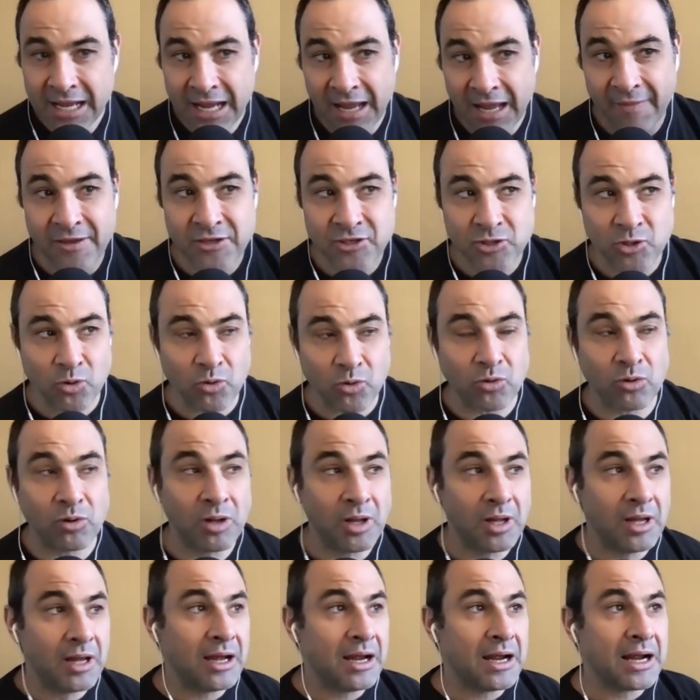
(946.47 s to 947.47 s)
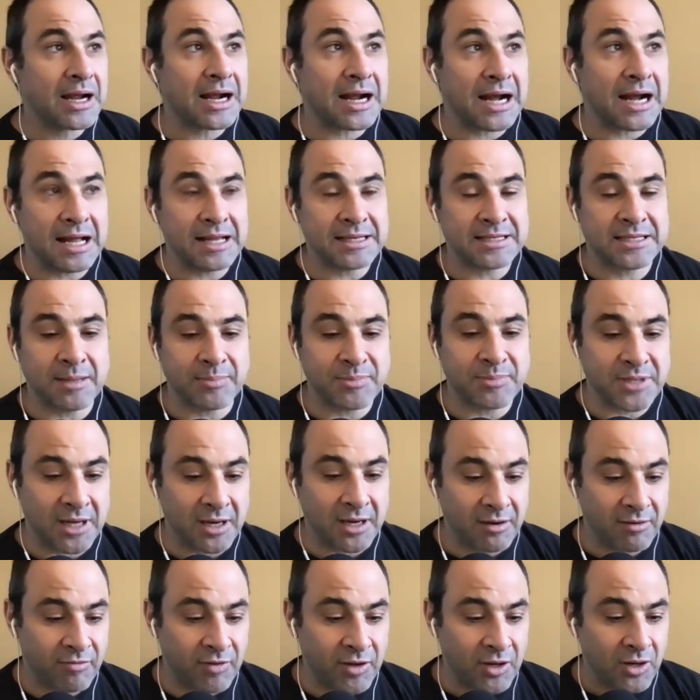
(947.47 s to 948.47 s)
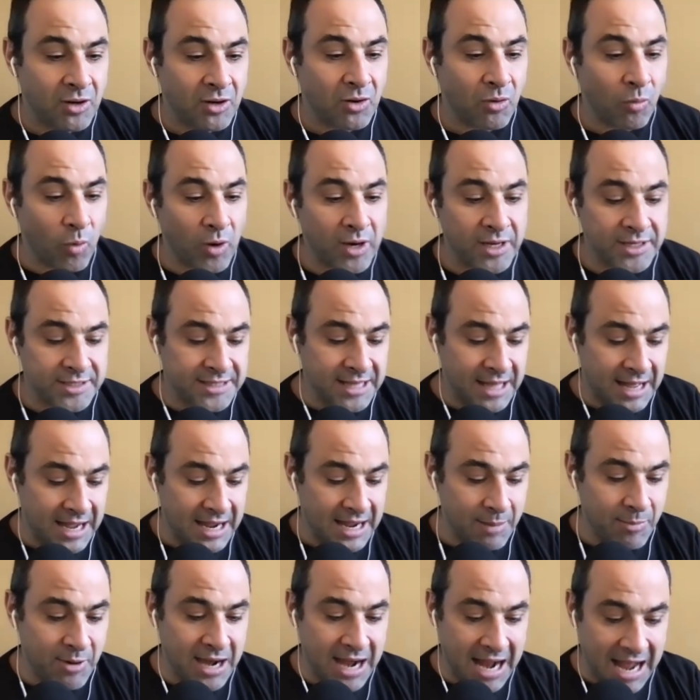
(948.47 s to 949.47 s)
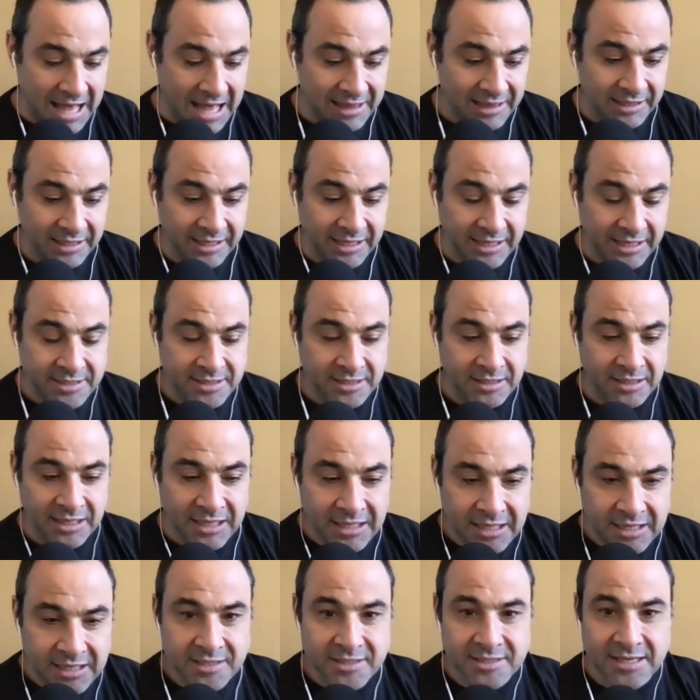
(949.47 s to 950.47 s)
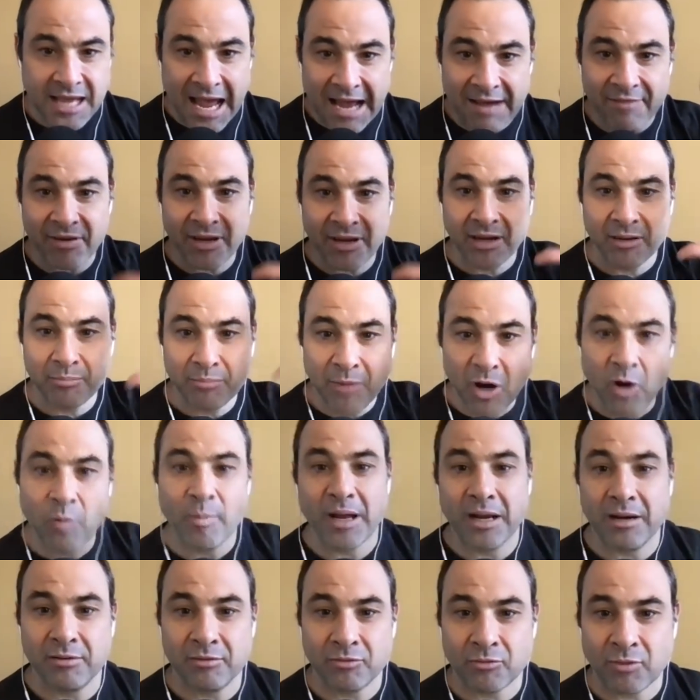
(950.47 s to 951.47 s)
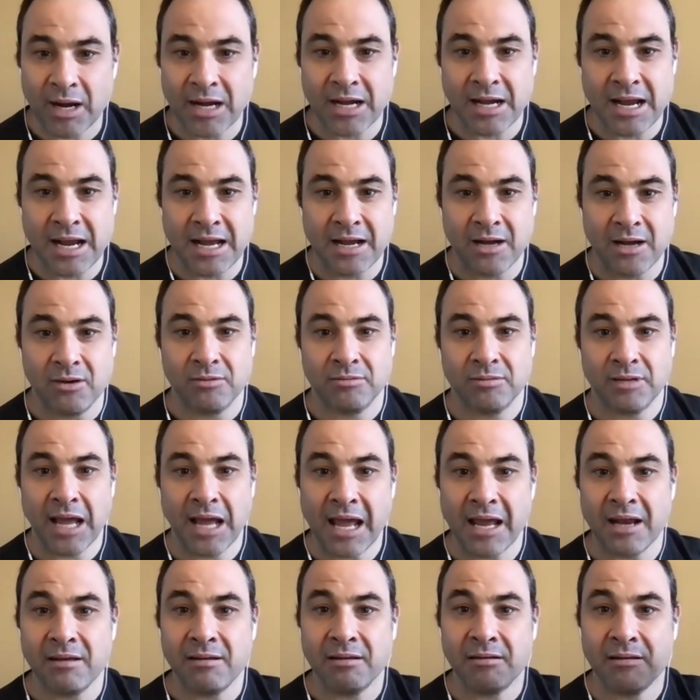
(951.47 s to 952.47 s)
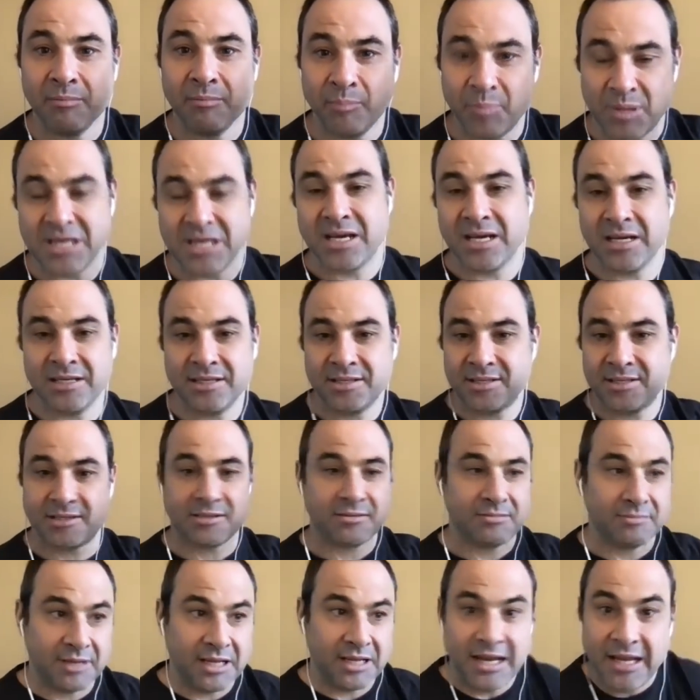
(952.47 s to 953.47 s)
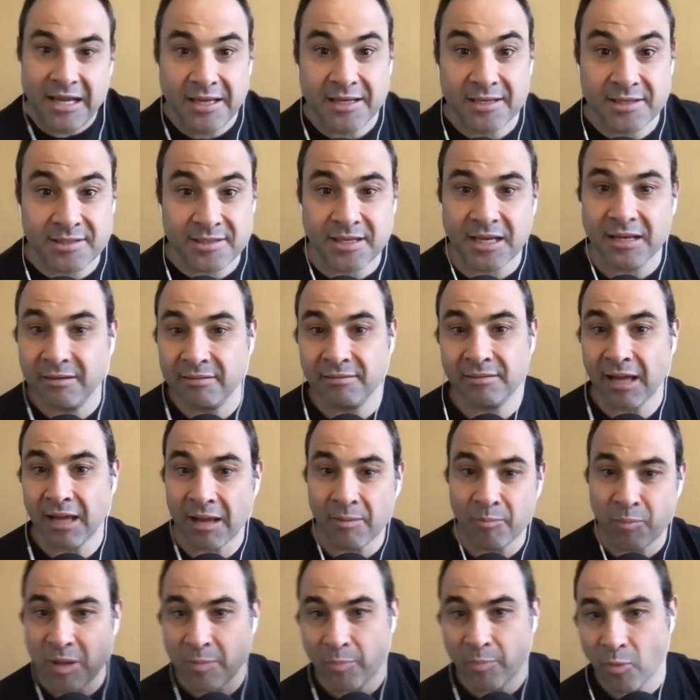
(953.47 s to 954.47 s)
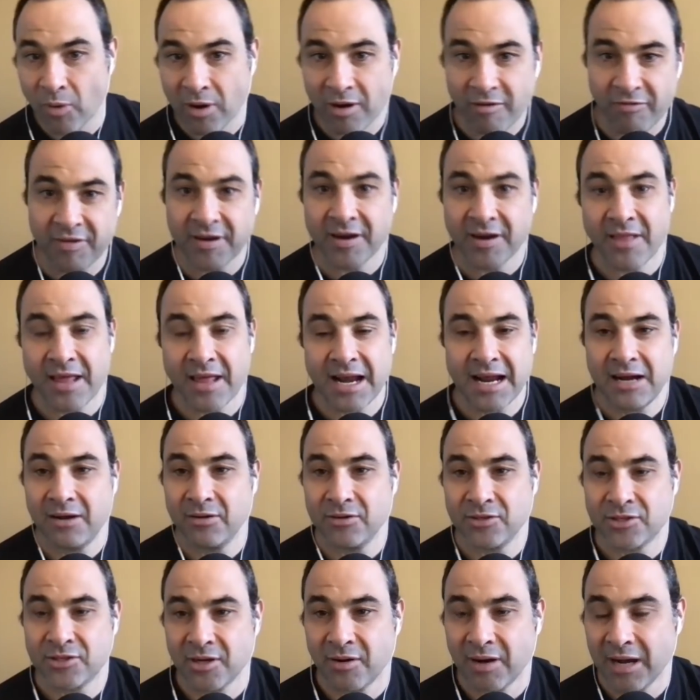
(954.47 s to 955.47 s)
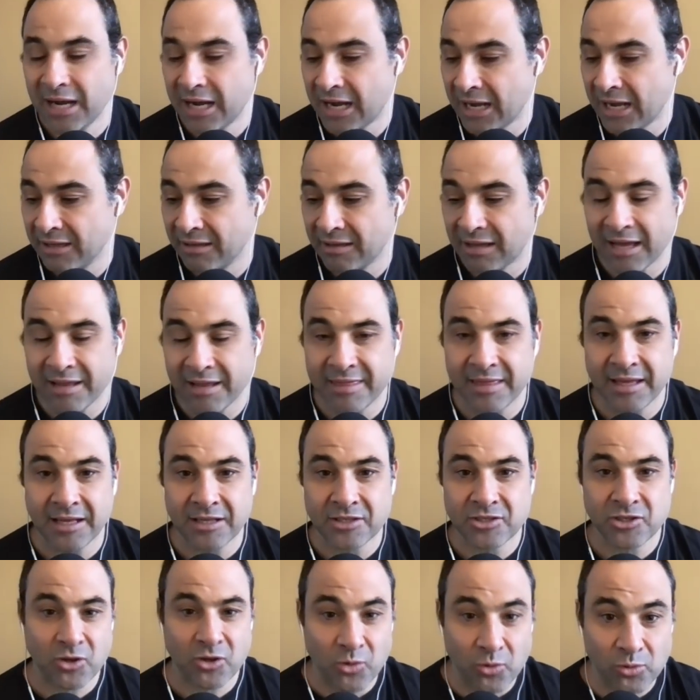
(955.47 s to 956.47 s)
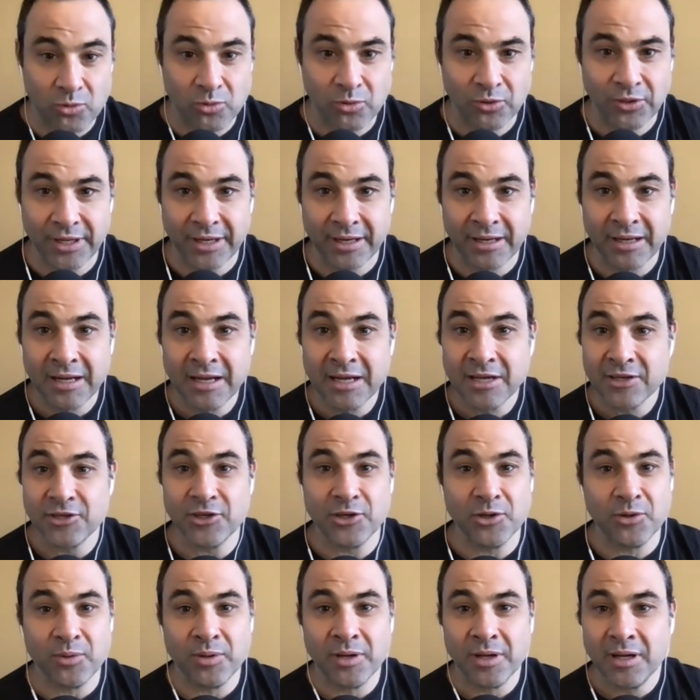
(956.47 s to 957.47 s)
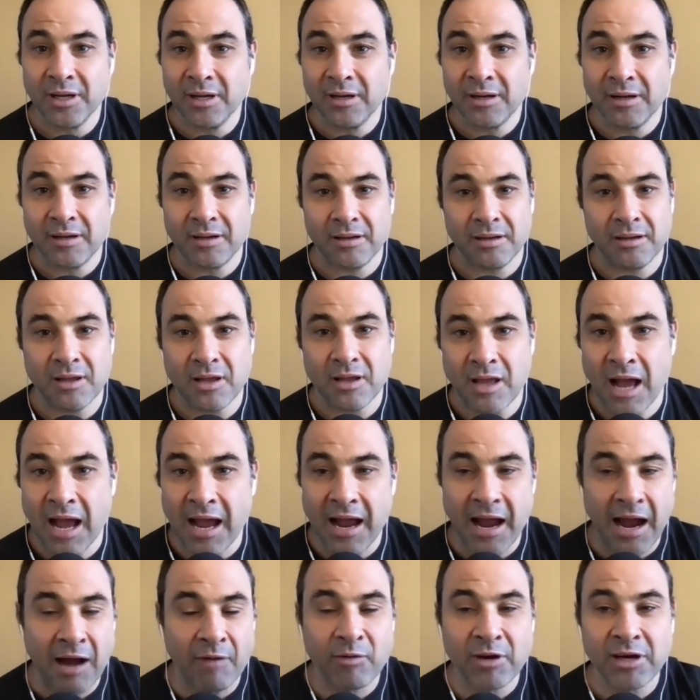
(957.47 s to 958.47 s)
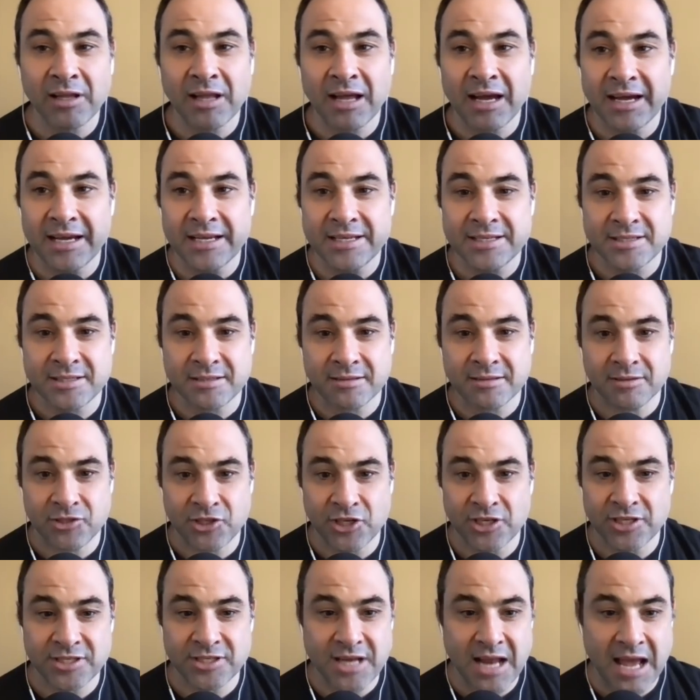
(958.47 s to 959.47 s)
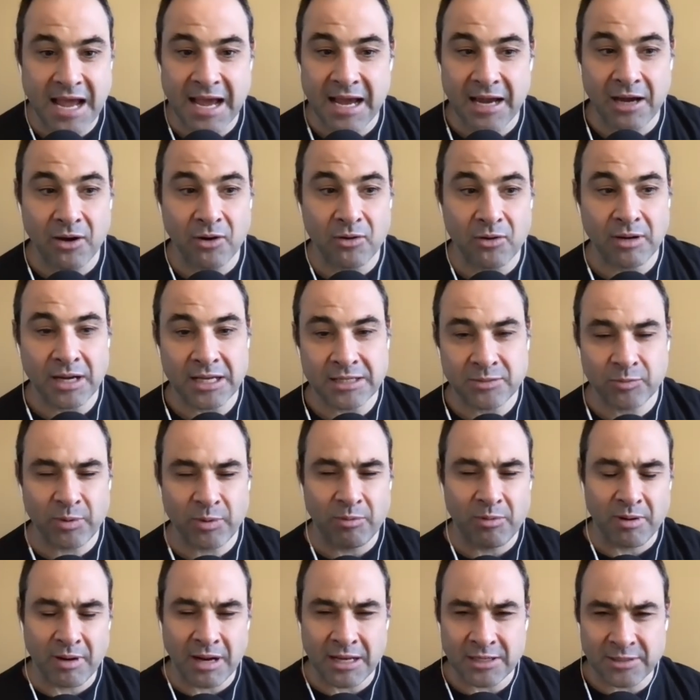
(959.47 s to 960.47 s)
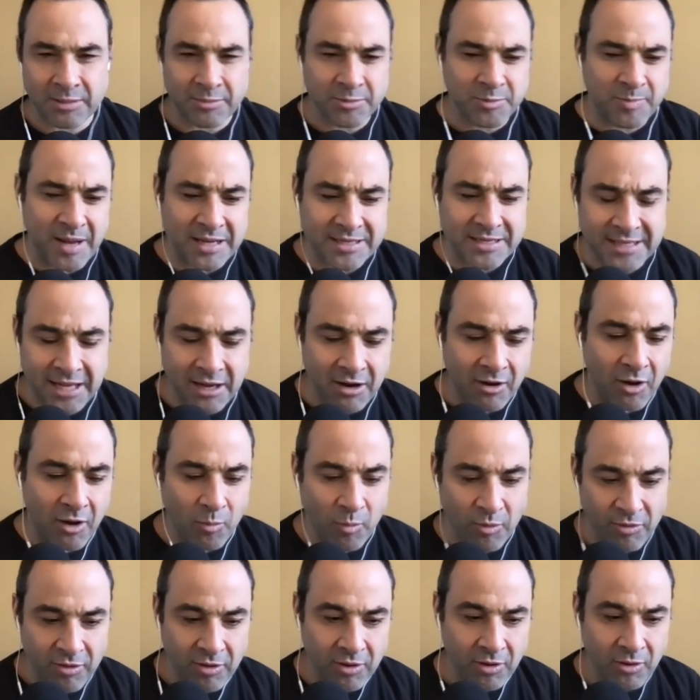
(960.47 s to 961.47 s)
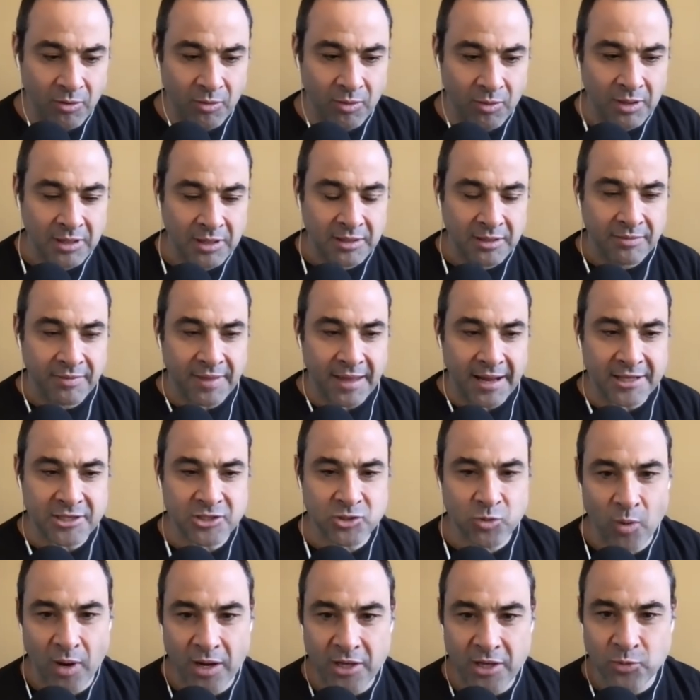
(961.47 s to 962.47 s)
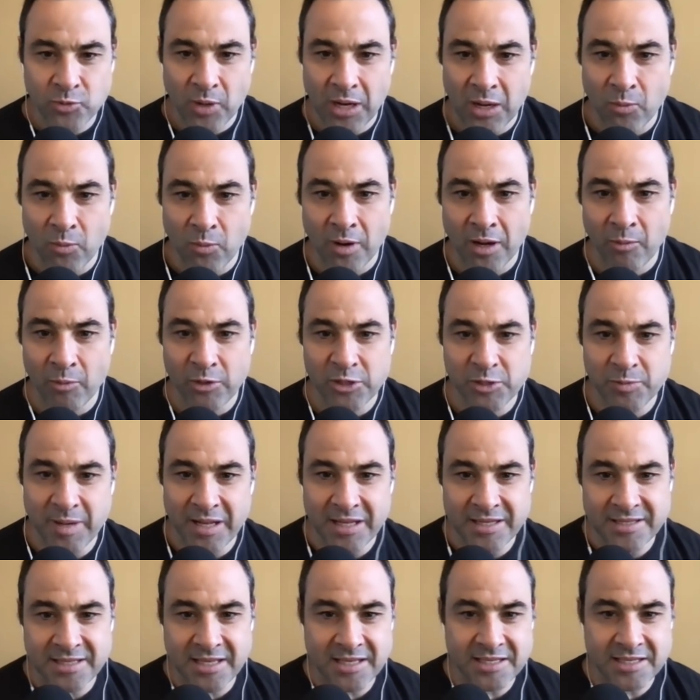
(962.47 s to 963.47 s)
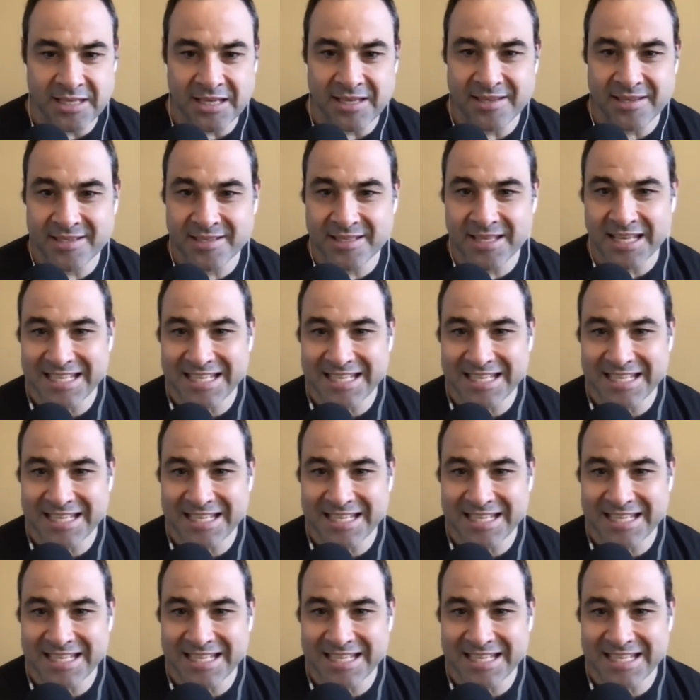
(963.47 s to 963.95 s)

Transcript: And this whole concept of what is the hybrid athlete is having a moment right now. And because it is, and people want to figure that out. And so I think it's cool. And dude, I realized just now as I was about to get on with you, that it's 2021, which means this is the